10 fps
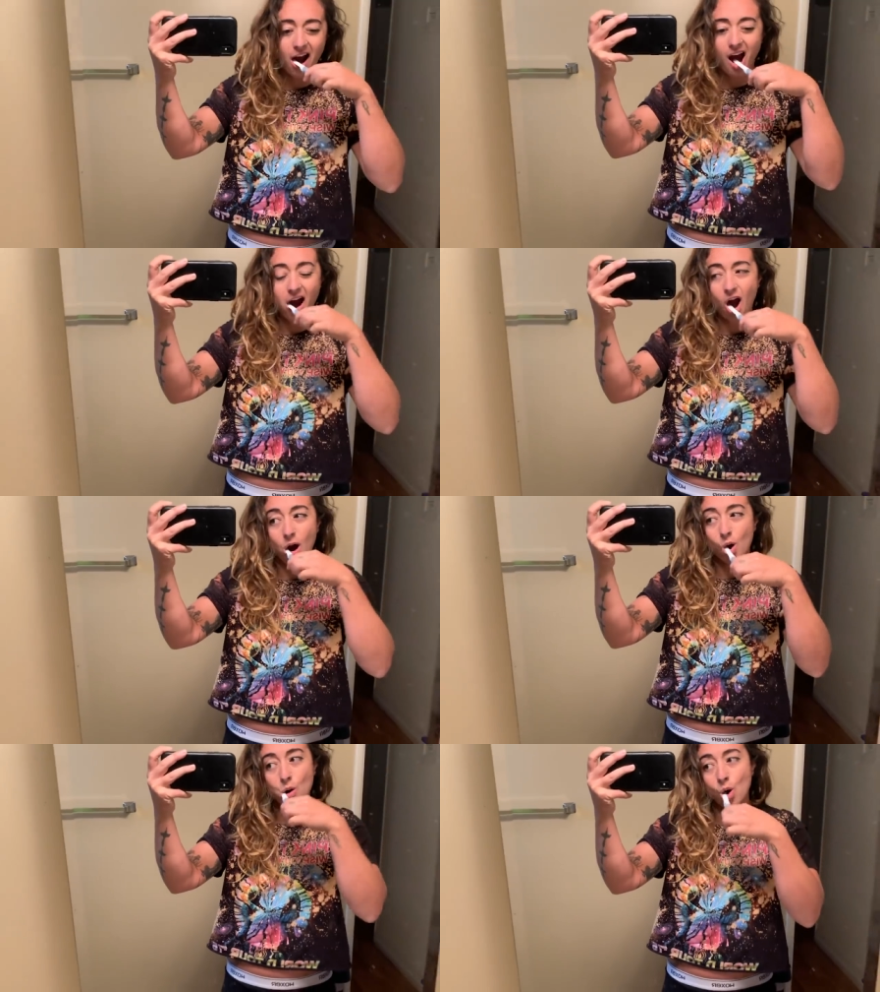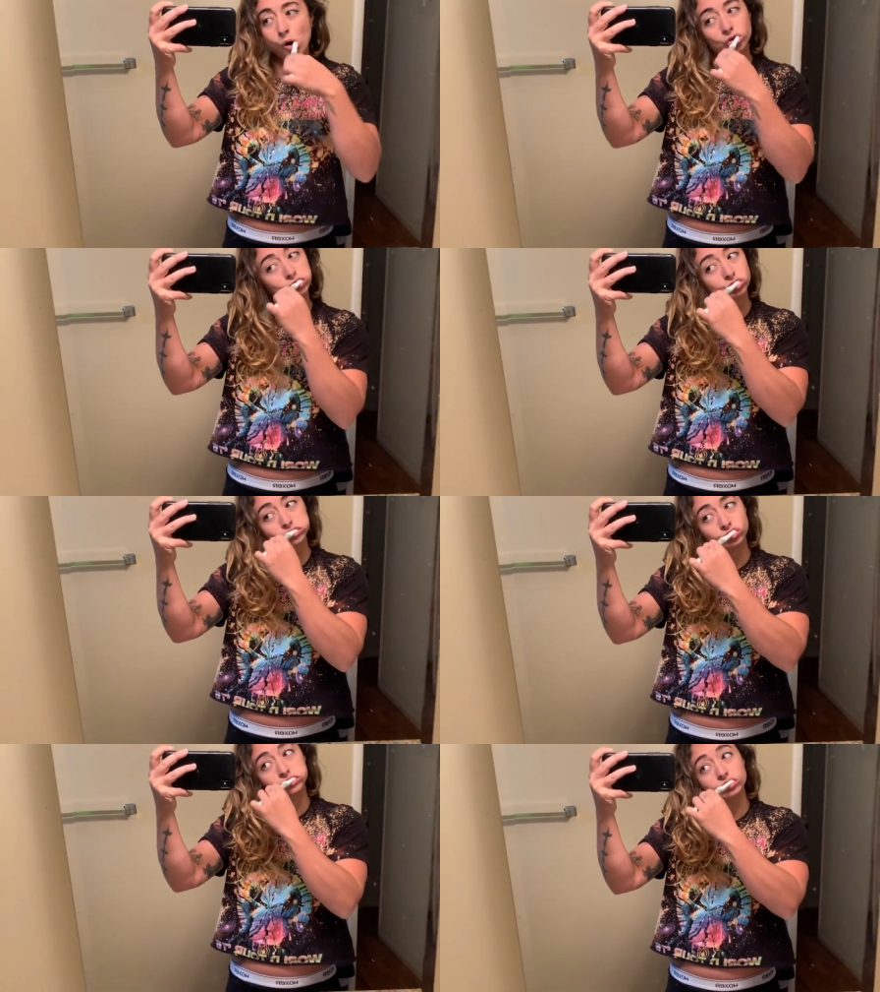So the first thing she does
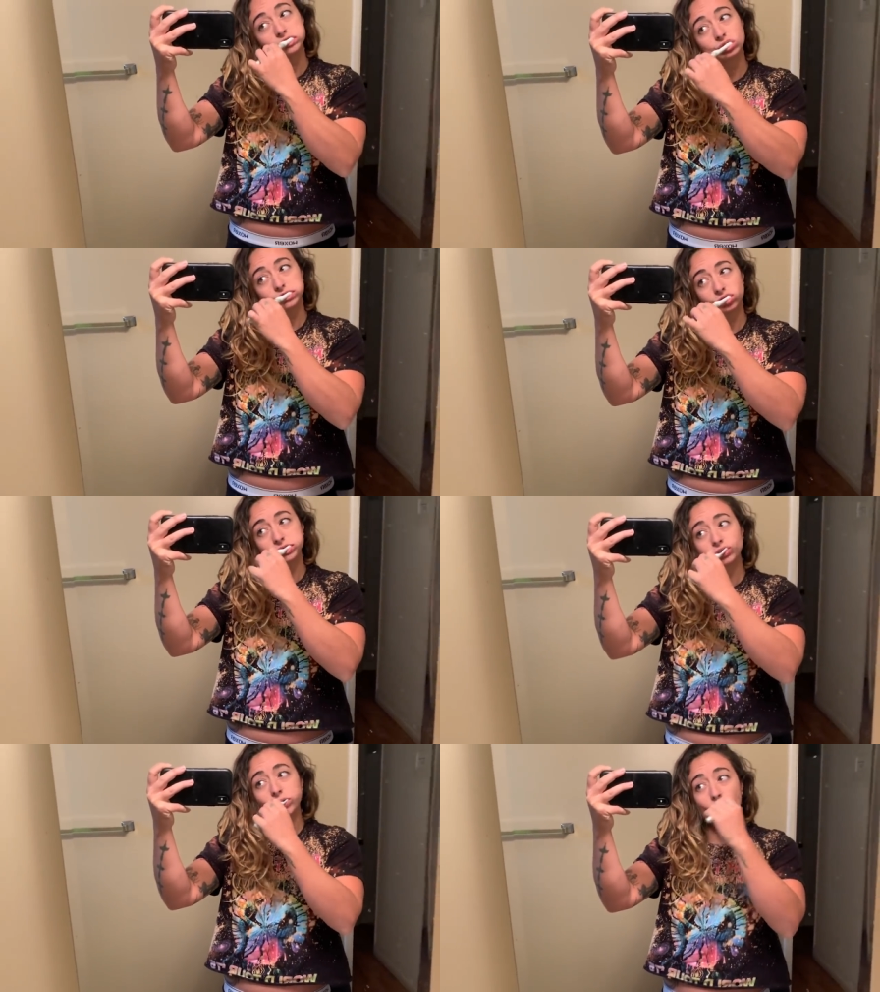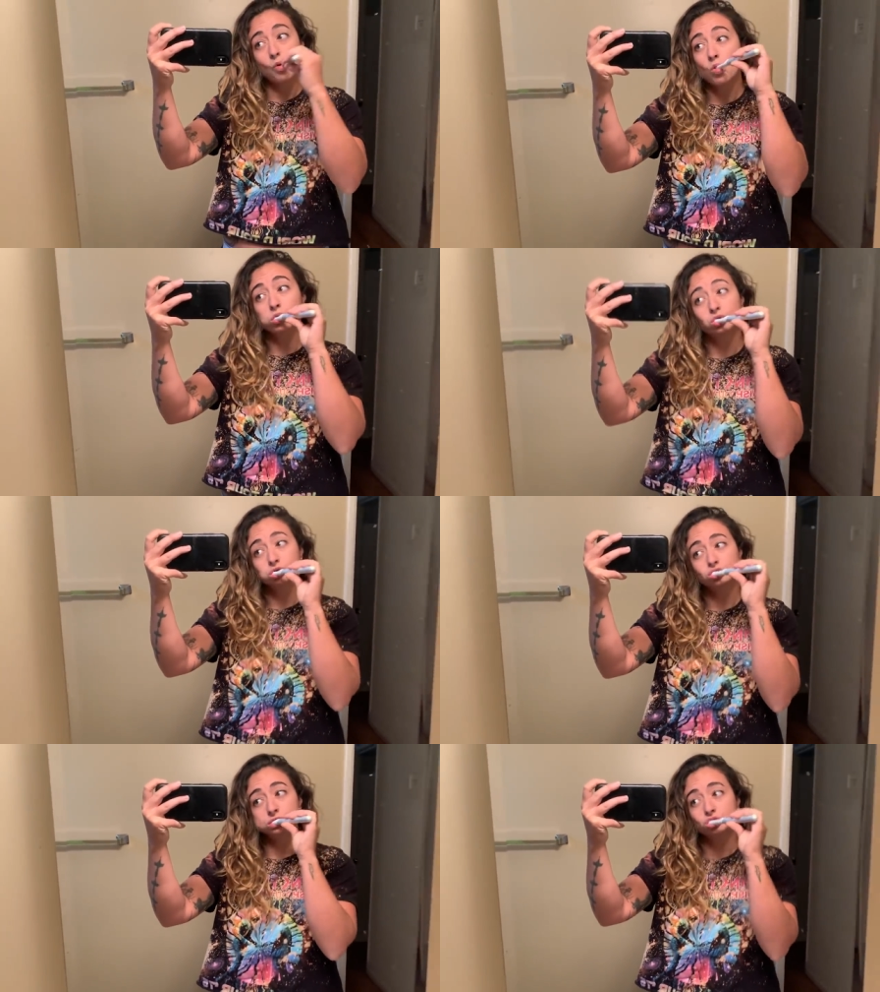is brush her teeth and
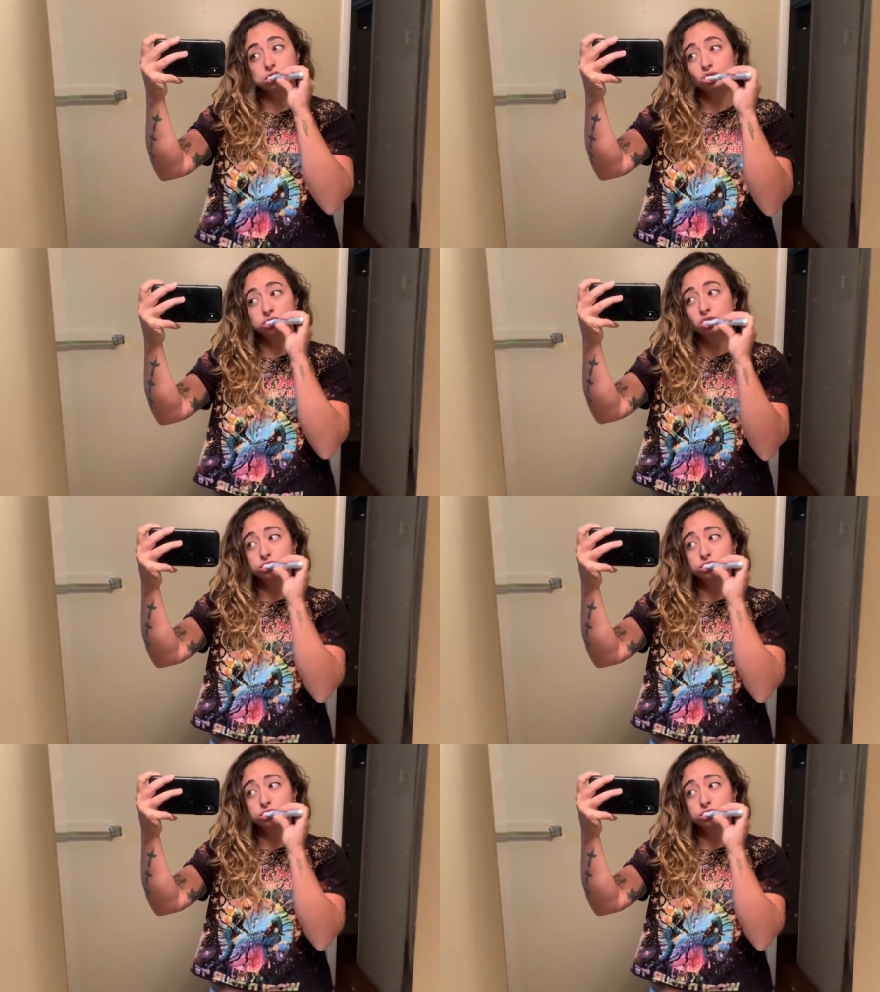walk her dogs.